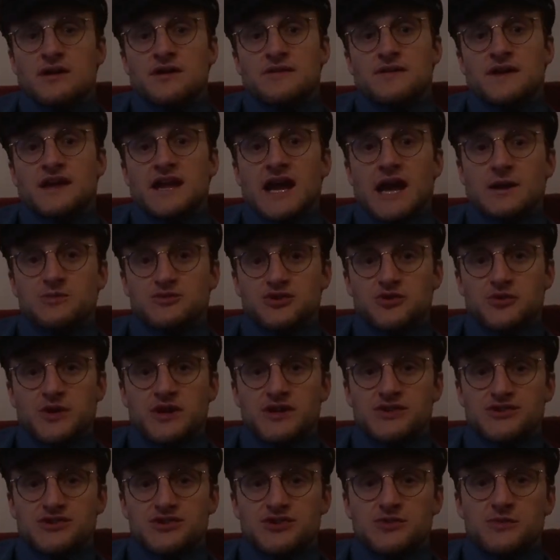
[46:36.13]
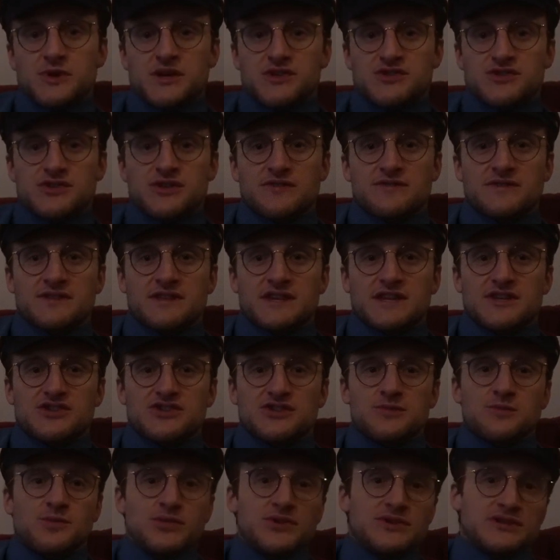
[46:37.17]
The capture ratio measure of
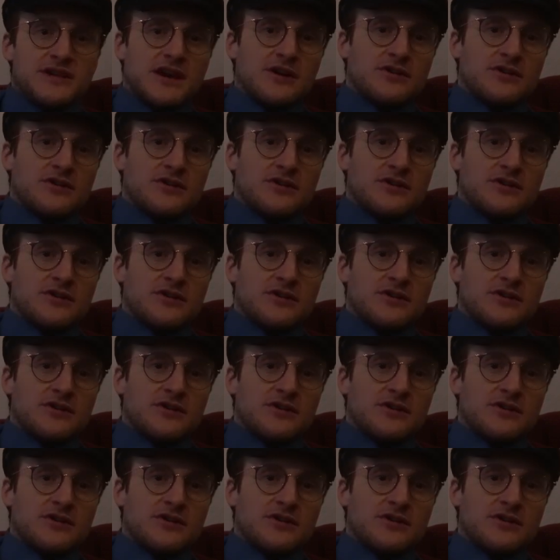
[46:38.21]
addiction puts